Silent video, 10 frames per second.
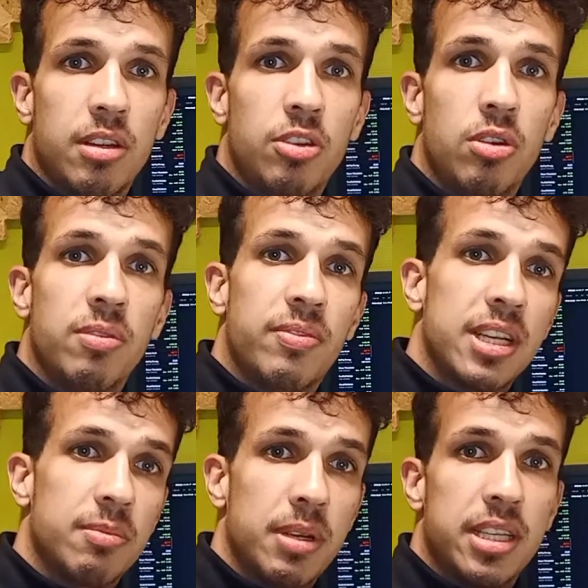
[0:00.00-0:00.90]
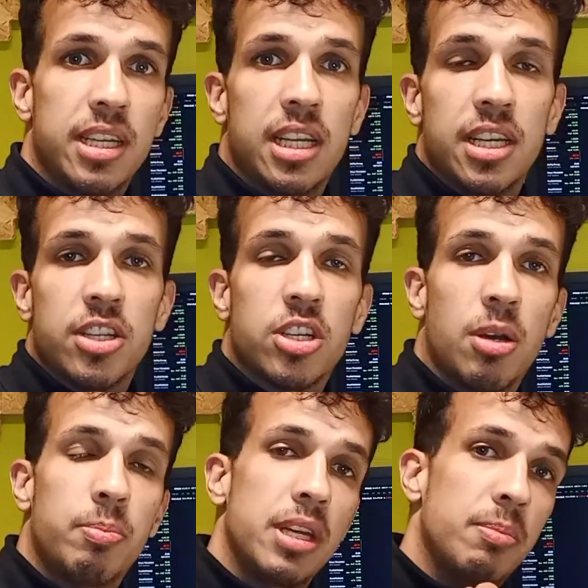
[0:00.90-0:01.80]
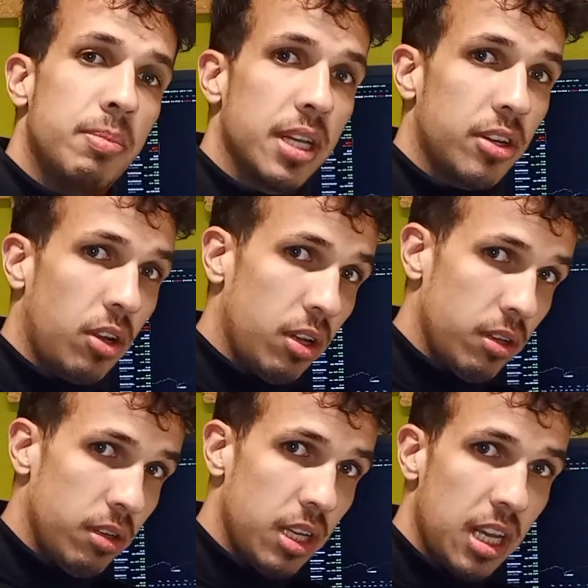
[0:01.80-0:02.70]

You invest basically in this company per dollar.